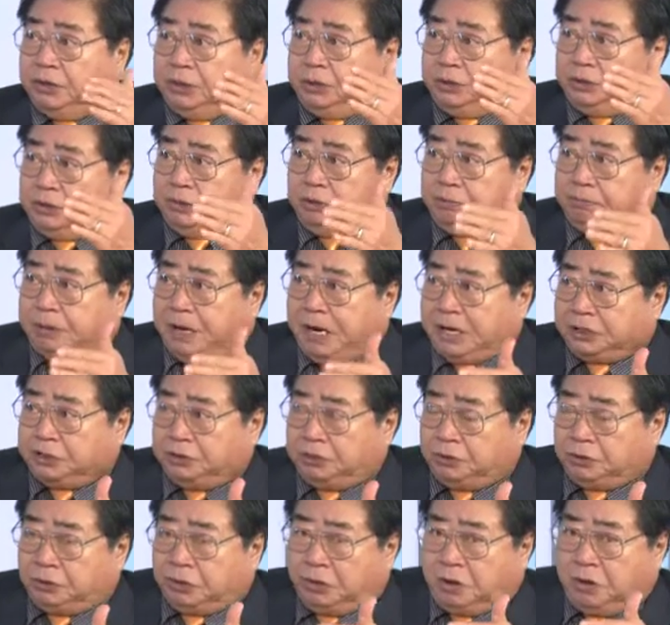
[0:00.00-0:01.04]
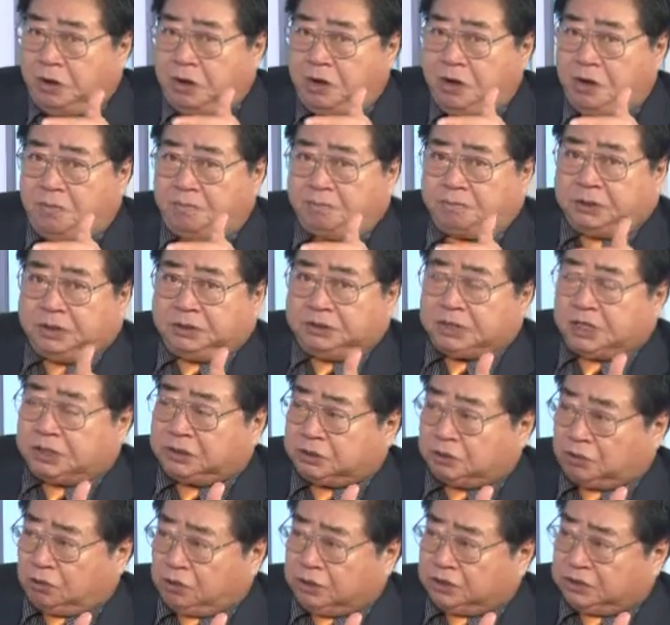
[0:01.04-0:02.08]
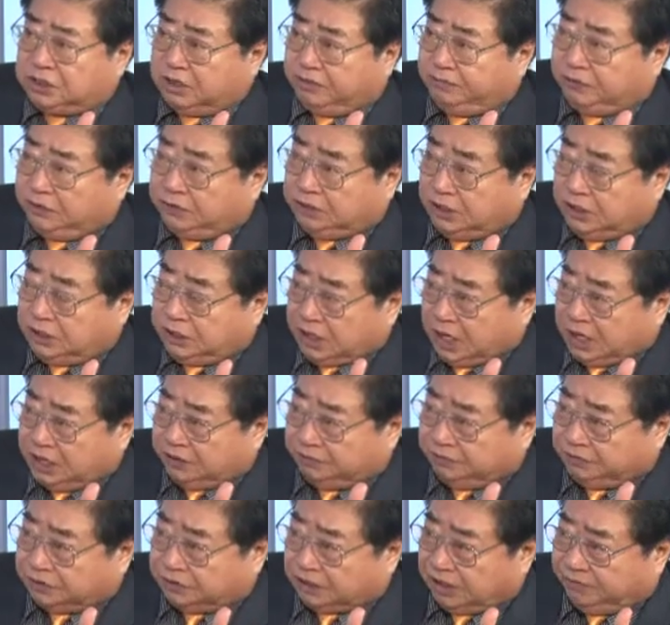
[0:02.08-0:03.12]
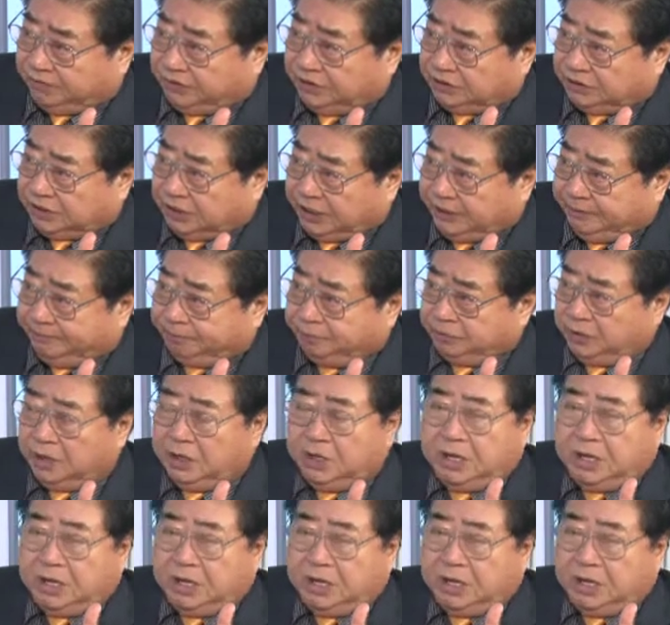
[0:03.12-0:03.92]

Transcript: You bought your own pizza store 17, 8 of 17,